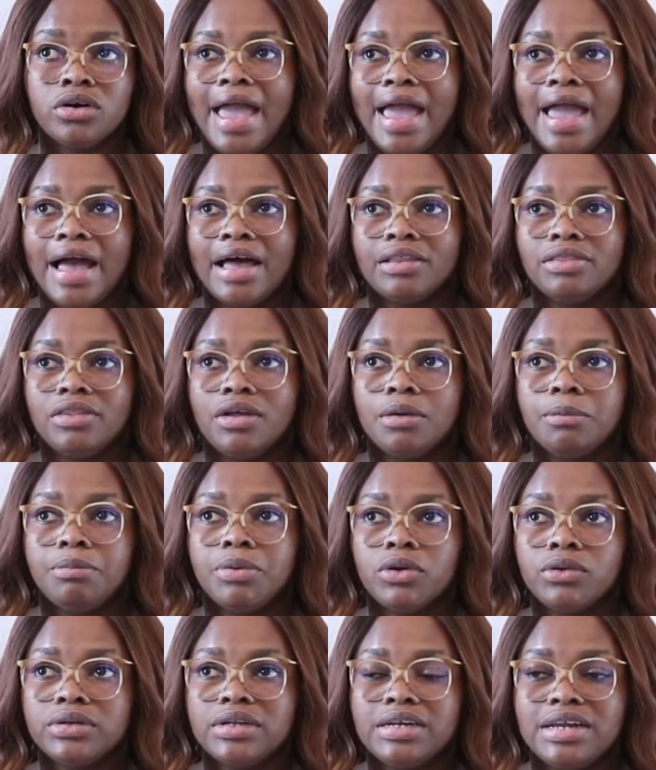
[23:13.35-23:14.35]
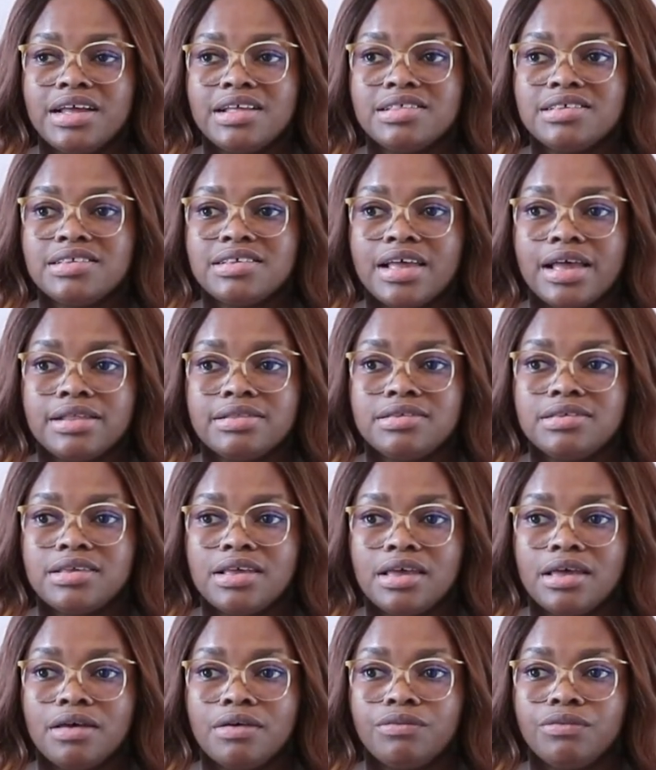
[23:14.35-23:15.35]
and their building
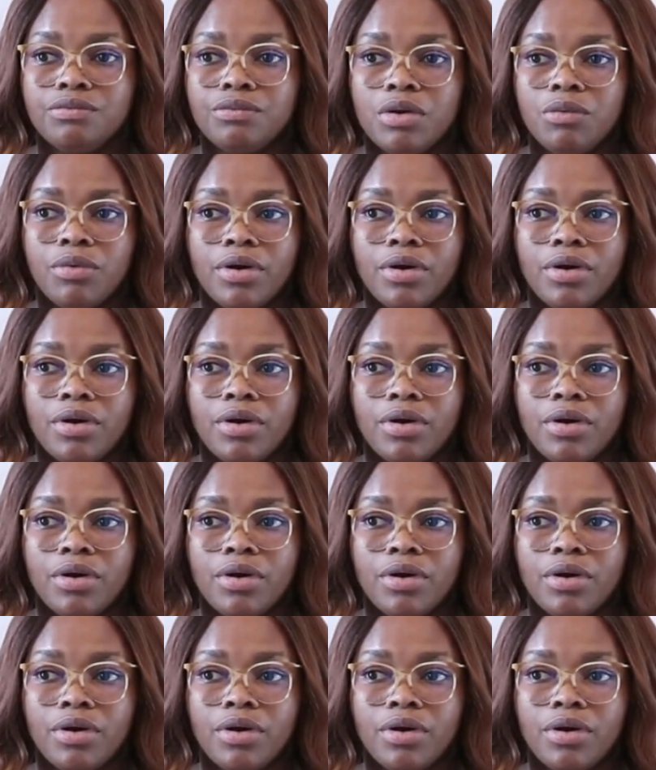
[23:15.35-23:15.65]
incentive, we